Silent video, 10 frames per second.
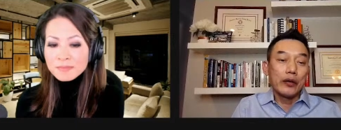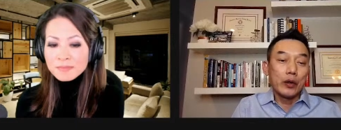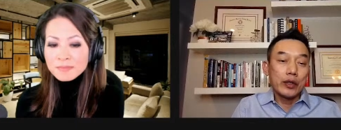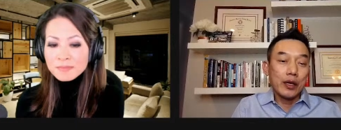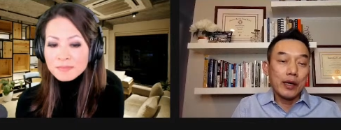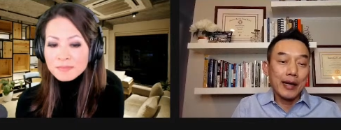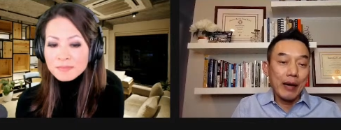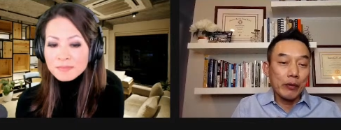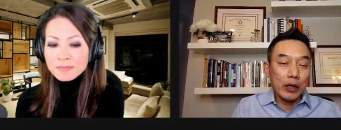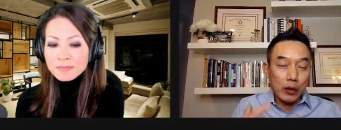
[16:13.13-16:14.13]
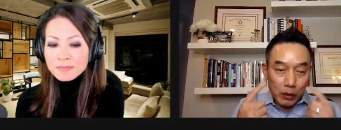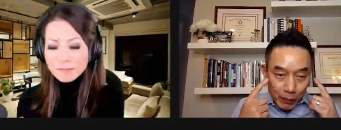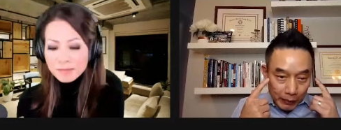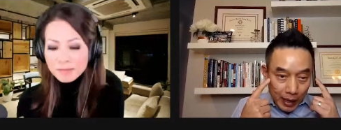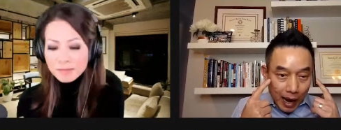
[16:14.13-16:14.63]
Speaker 1: uh, mm-hmm. those are dynamic wrinkles
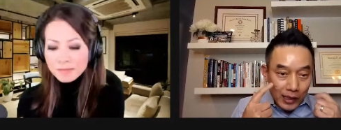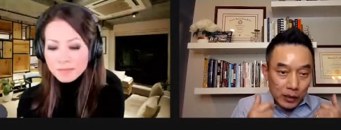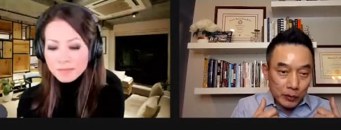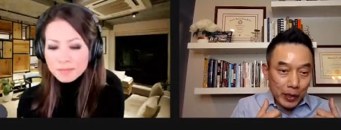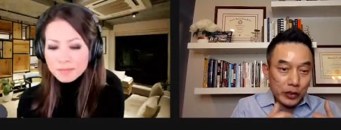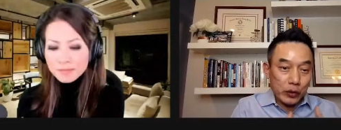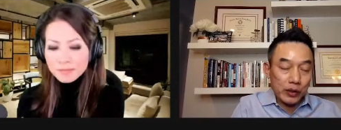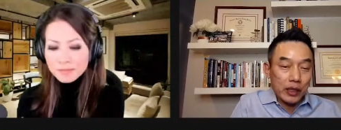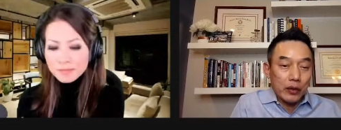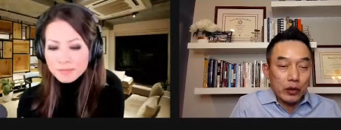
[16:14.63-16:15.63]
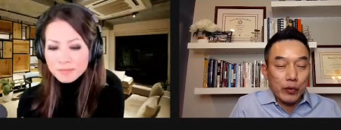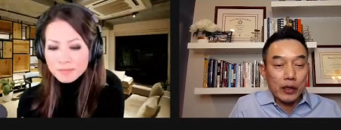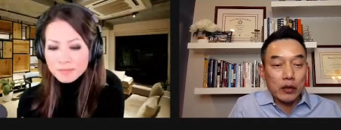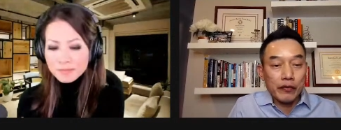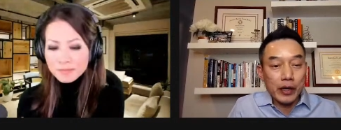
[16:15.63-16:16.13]
around the eyes, especially. You can see those
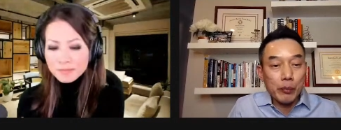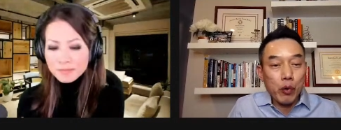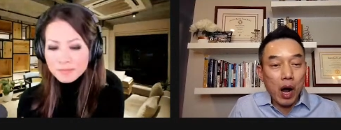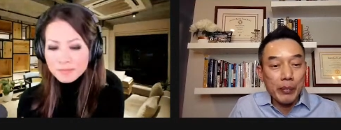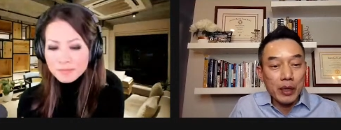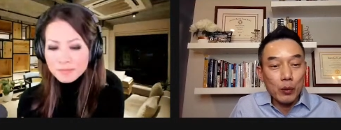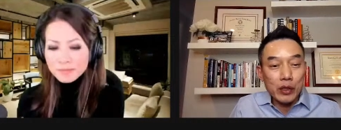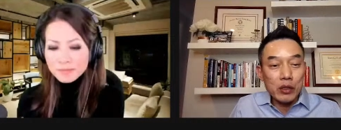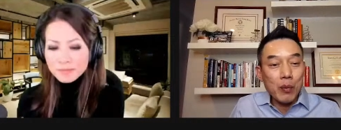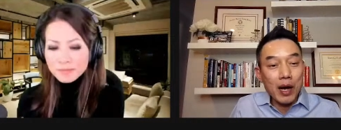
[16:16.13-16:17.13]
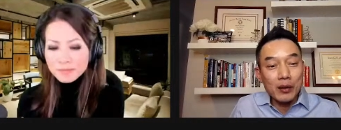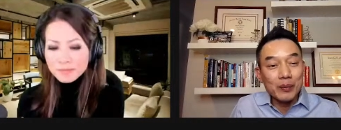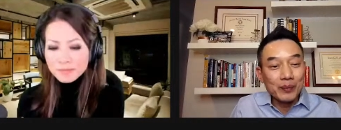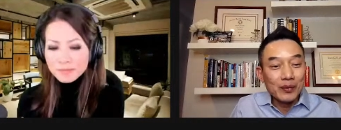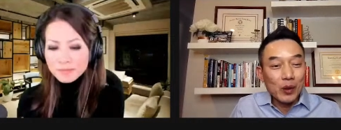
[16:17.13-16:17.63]
wrinkles very prominent when you smile
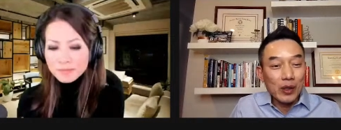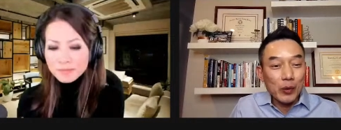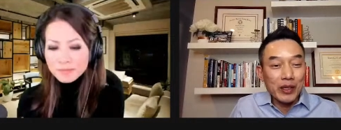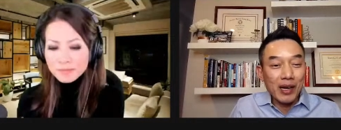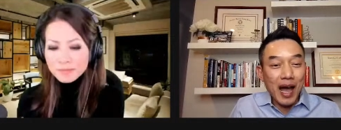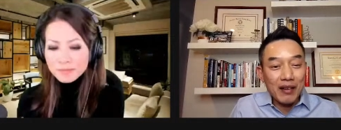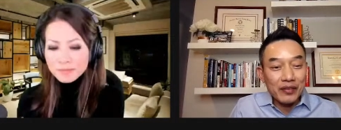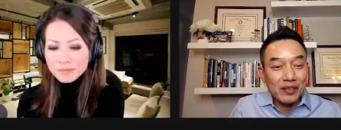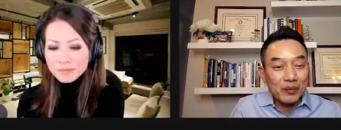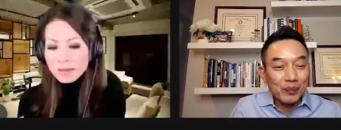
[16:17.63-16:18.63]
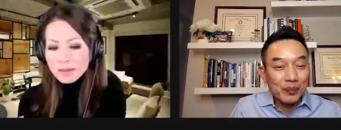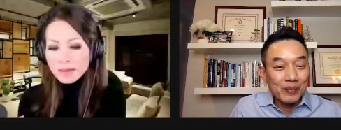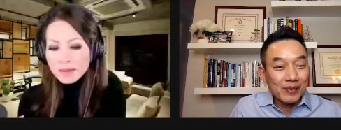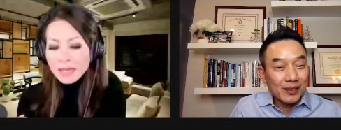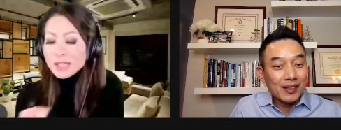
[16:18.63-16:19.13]
or when yeah. you laugh.
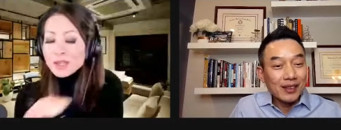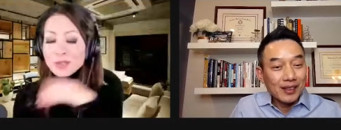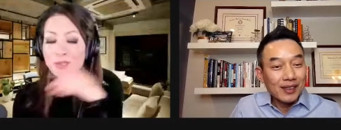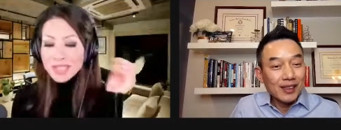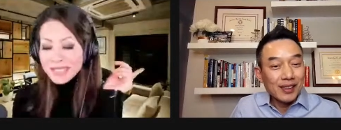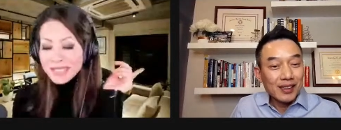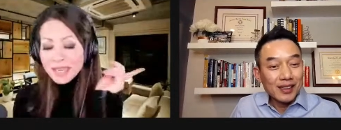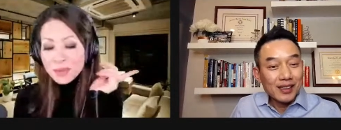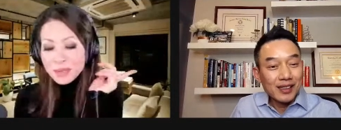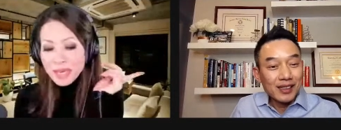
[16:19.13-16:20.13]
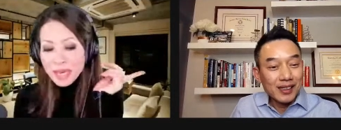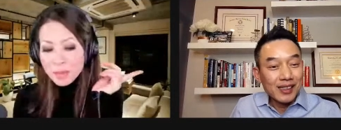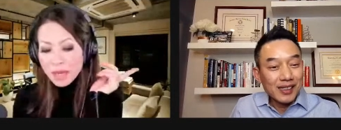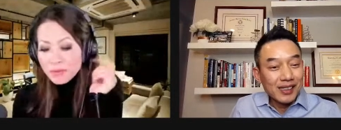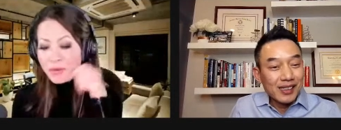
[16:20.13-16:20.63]
Speaker 2: You know, just the other day, my
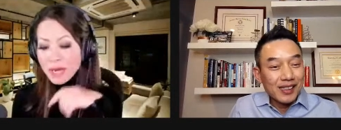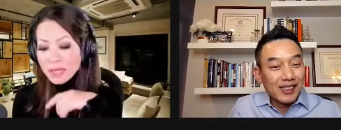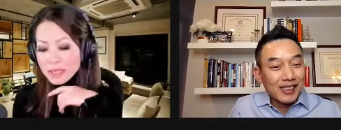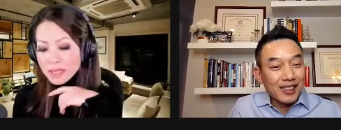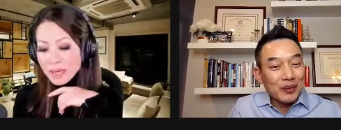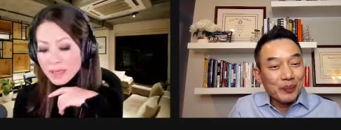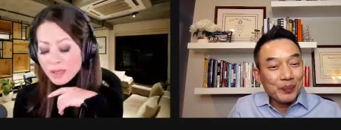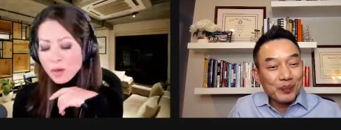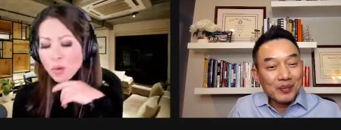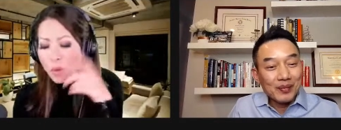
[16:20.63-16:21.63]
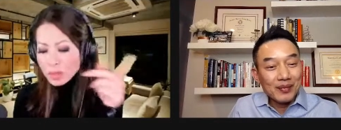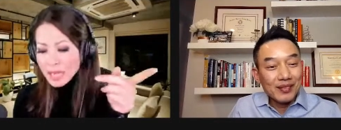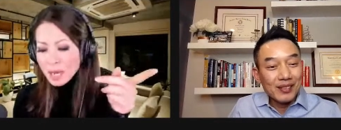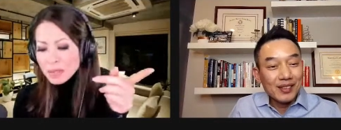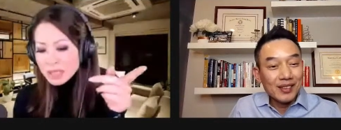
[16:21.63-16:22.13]
friend said, "Oh, sao
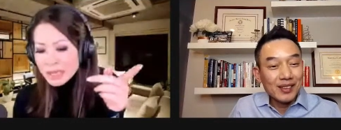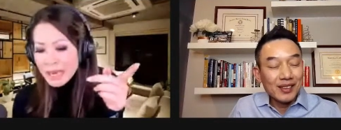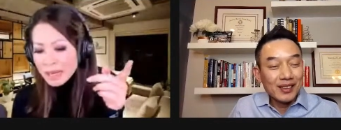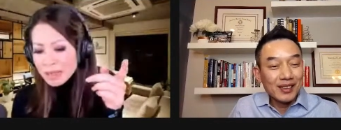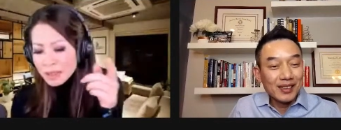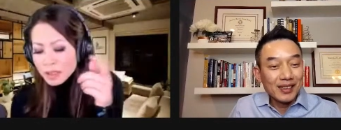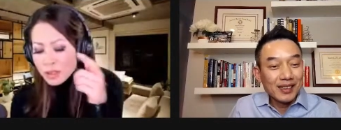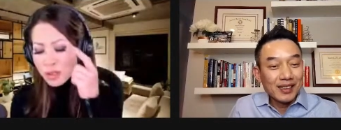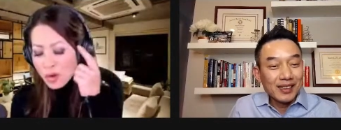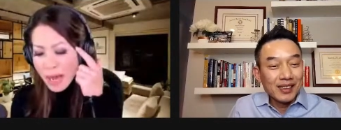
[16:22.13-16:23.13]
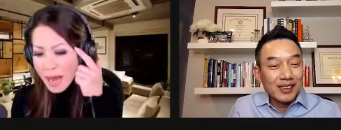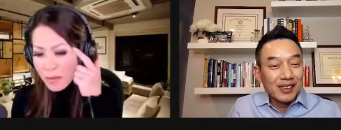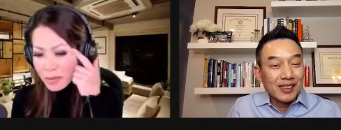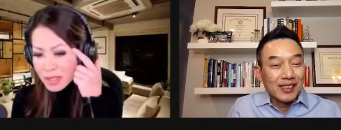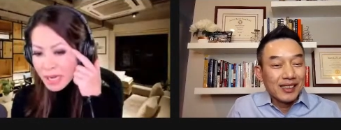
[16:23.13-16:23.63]
you don't have
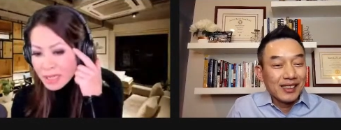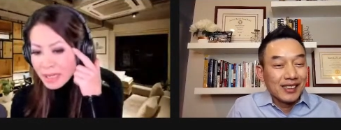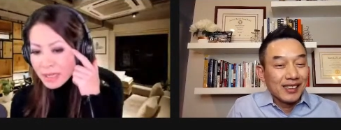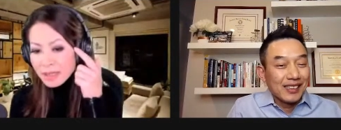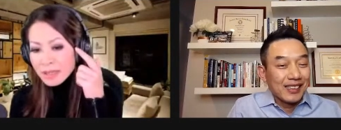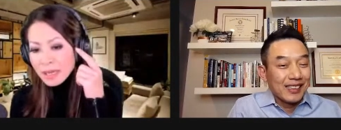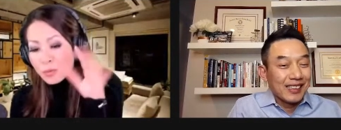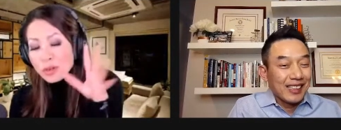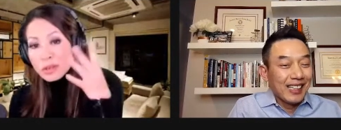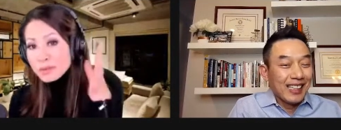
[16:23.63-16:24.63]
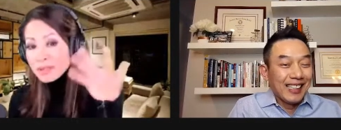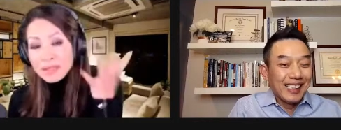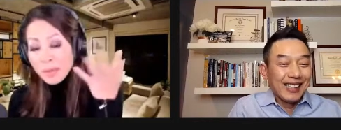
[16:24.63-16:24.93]
cái and we're the same